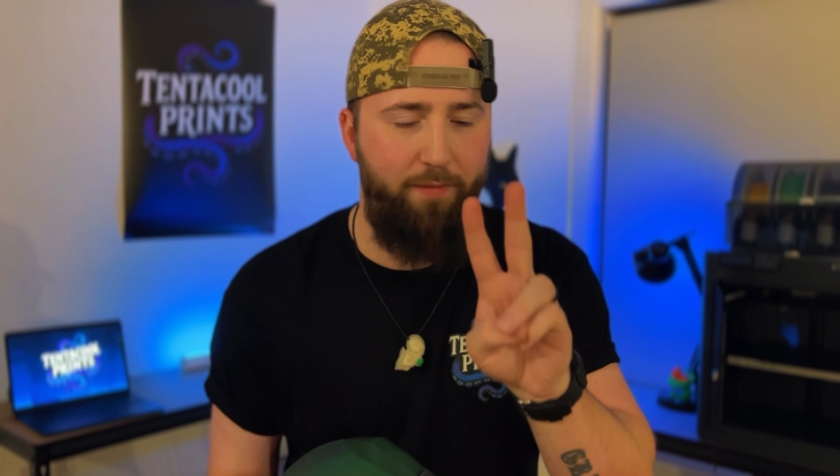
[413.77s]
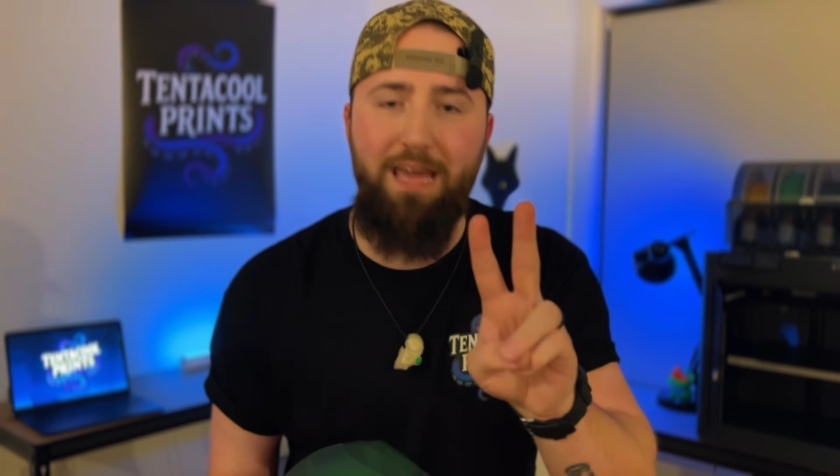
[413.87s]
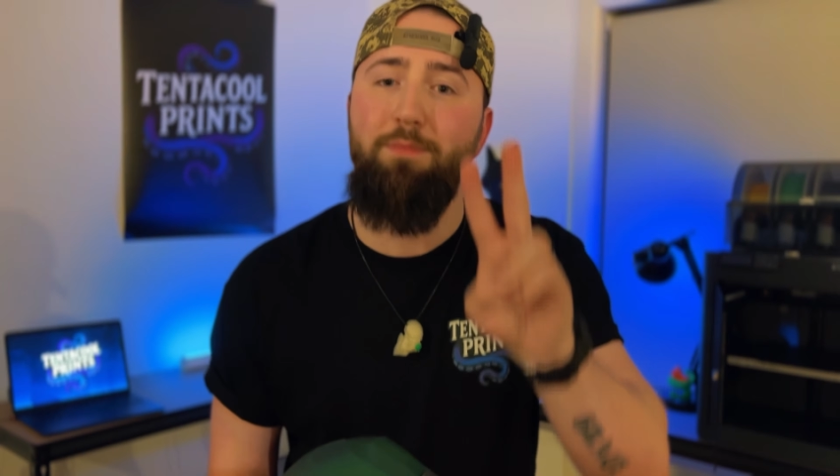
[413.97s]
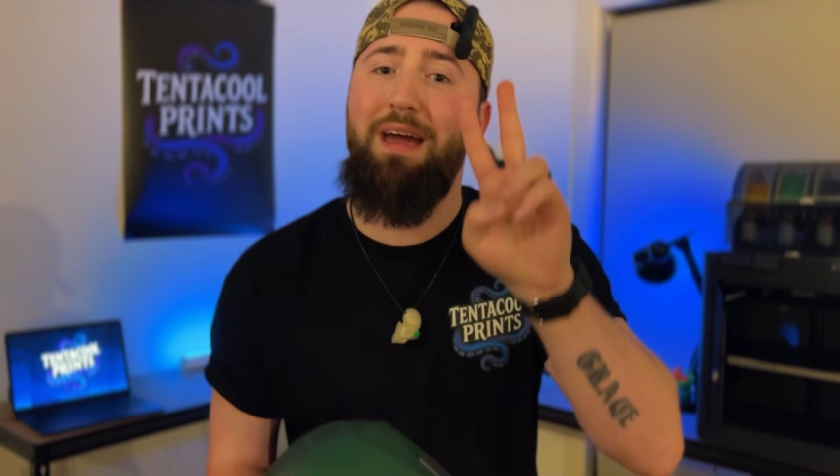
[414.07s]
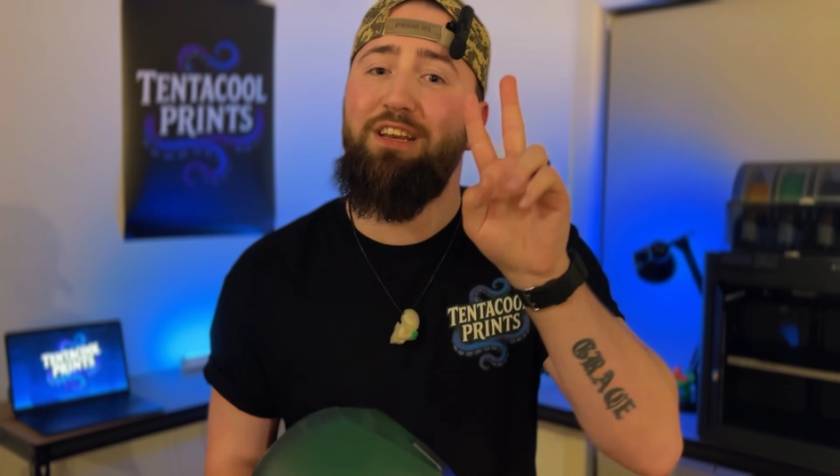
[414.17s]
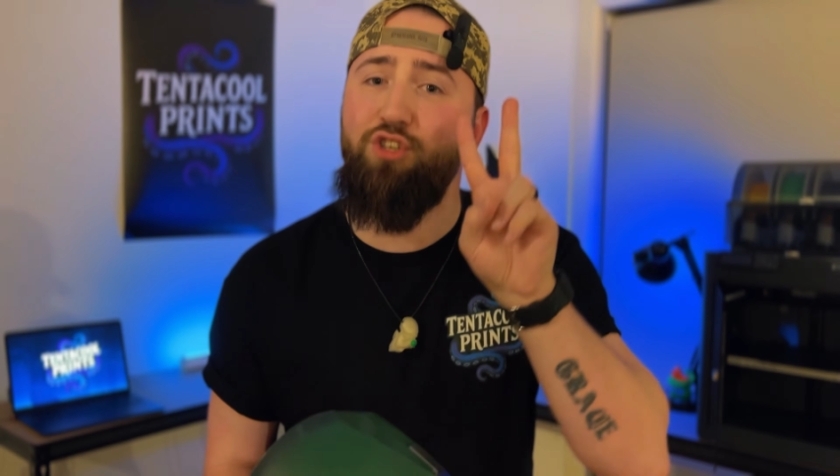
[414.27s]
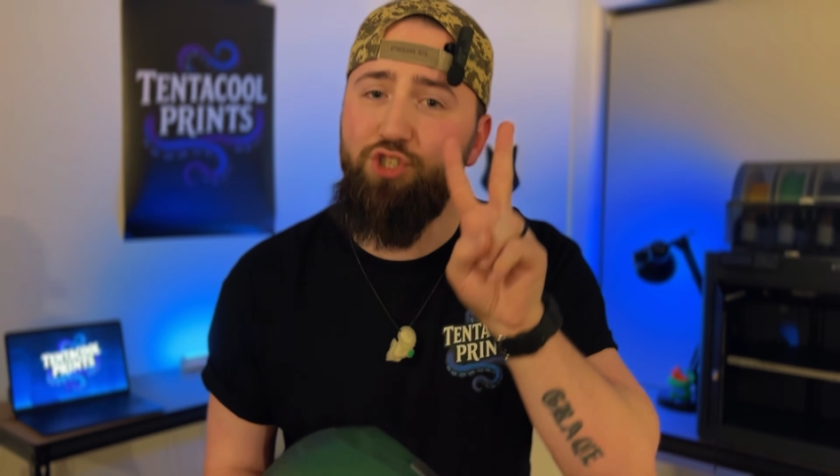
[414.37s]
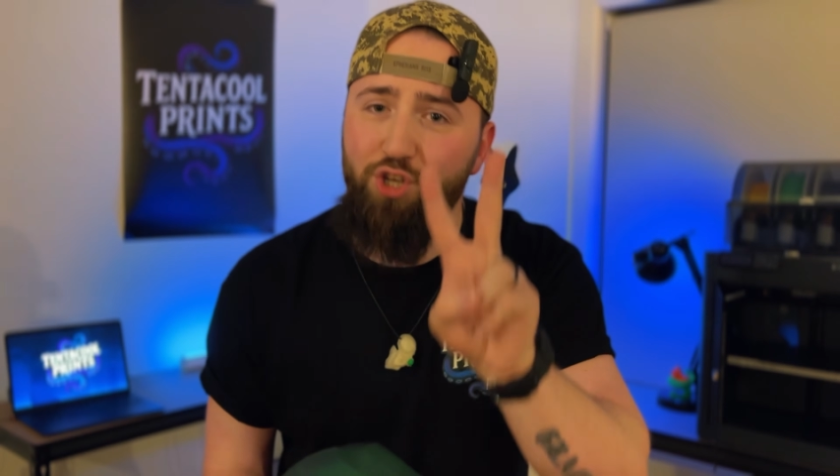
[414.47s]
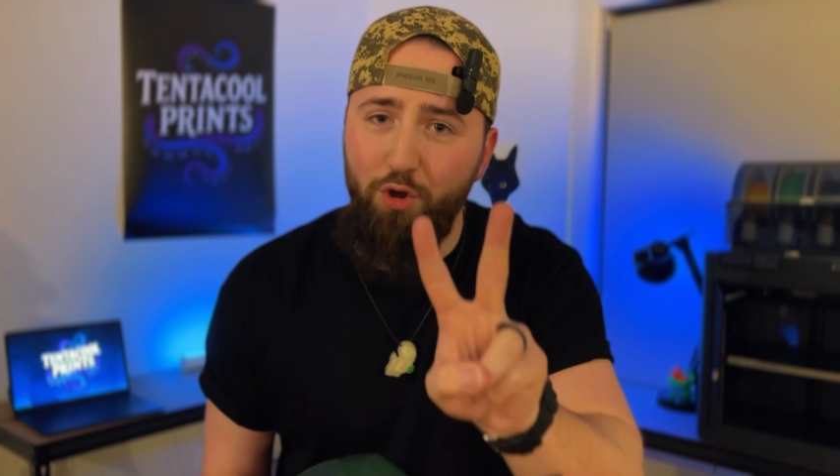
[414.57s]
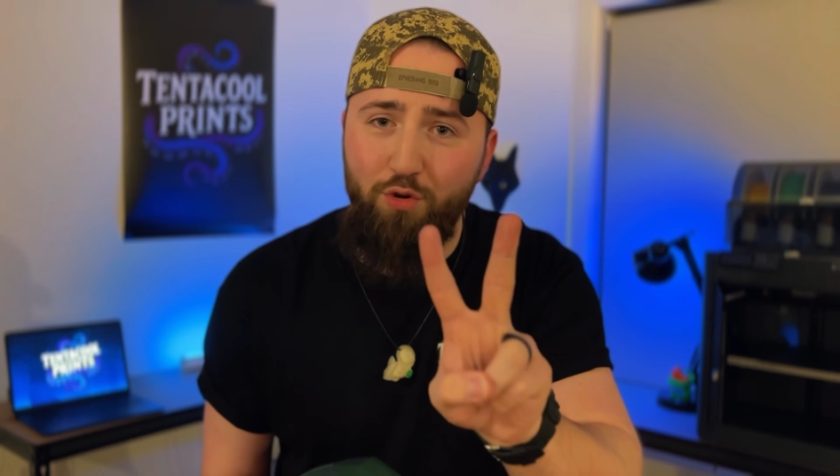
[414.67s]
He made
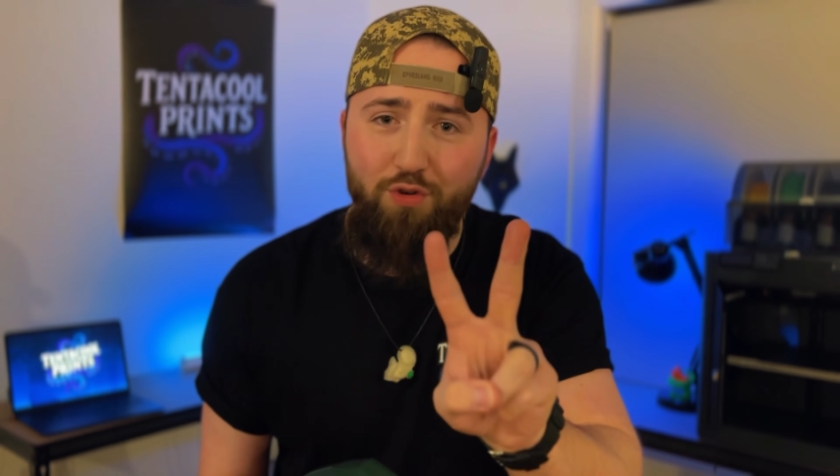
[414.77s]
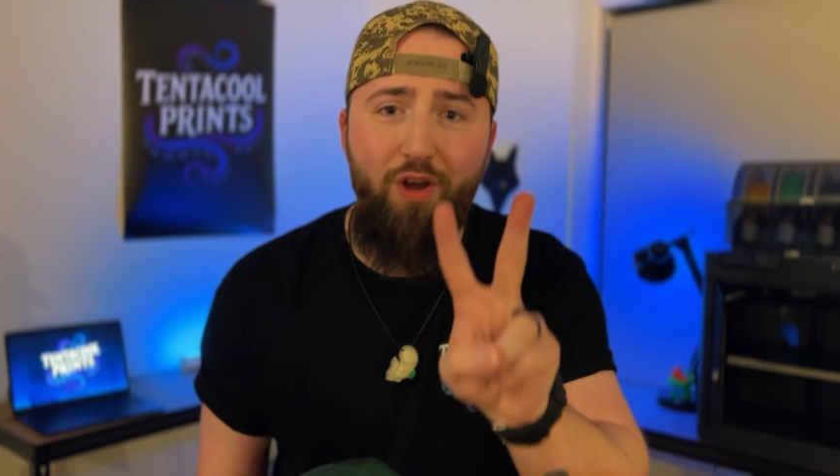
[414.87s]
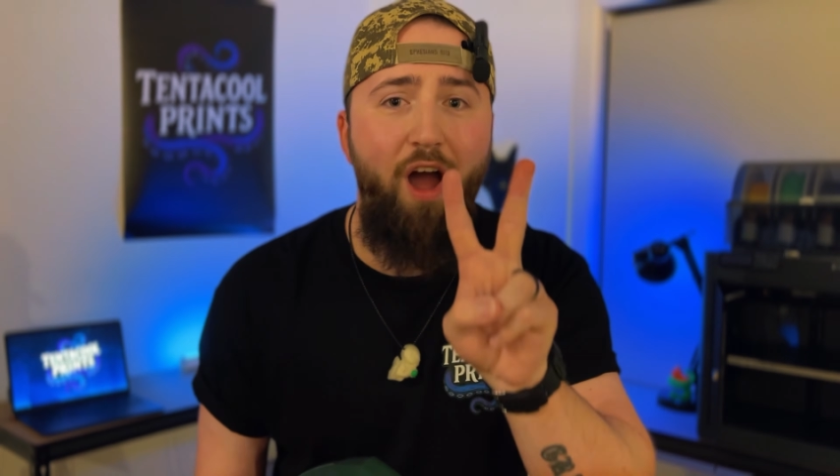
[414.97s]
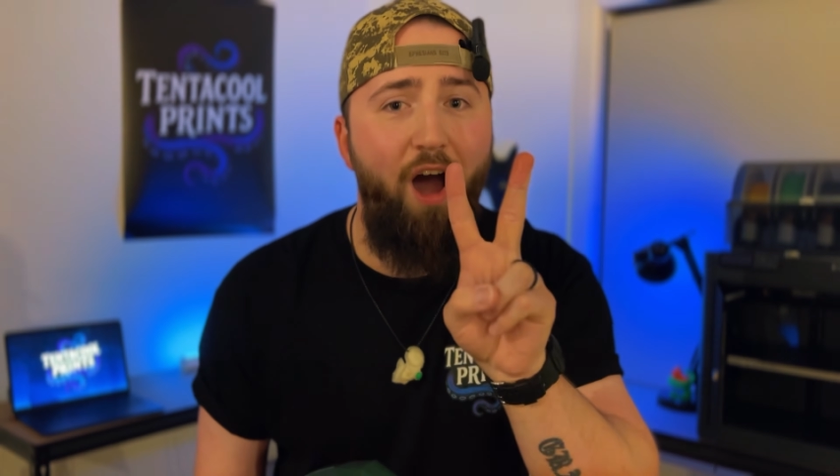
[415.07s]
two